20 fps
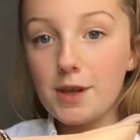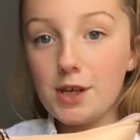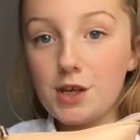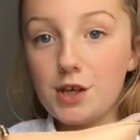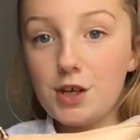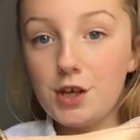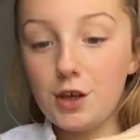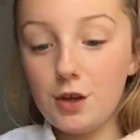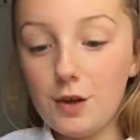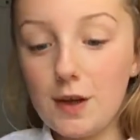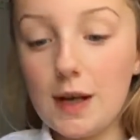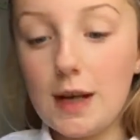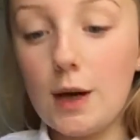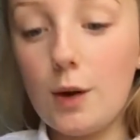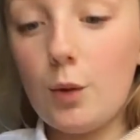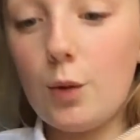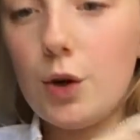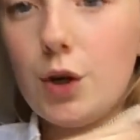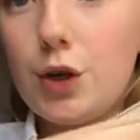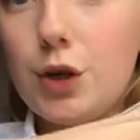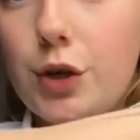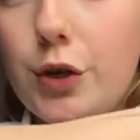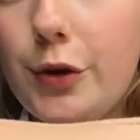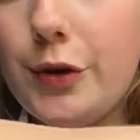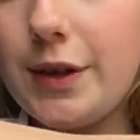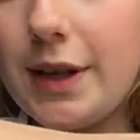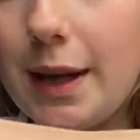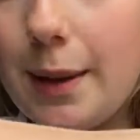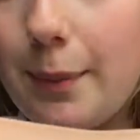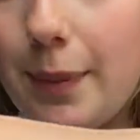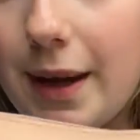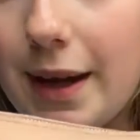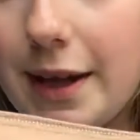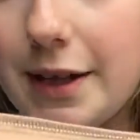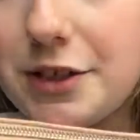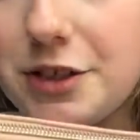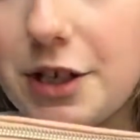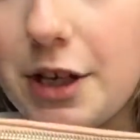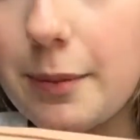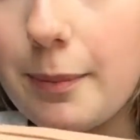cute little nudie
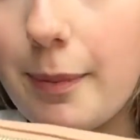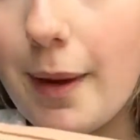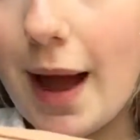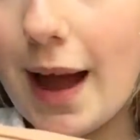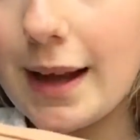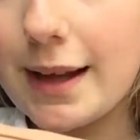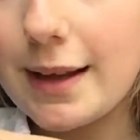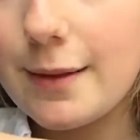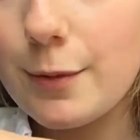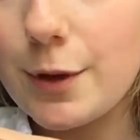peachy bag,